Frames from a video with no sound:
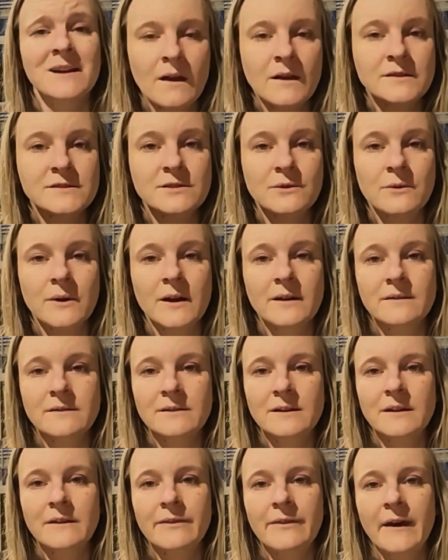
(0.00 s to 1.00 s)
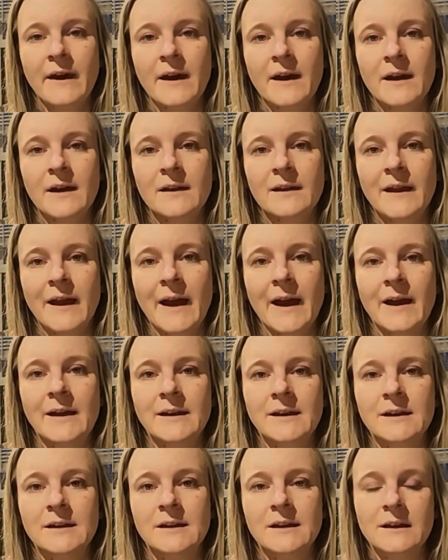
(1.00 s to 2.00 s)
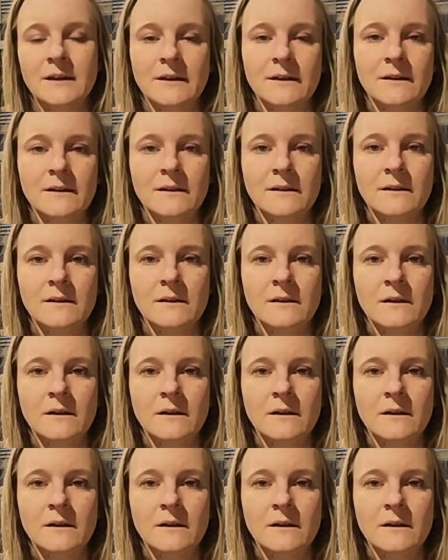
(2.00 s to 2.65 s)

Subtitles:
So I think that adding in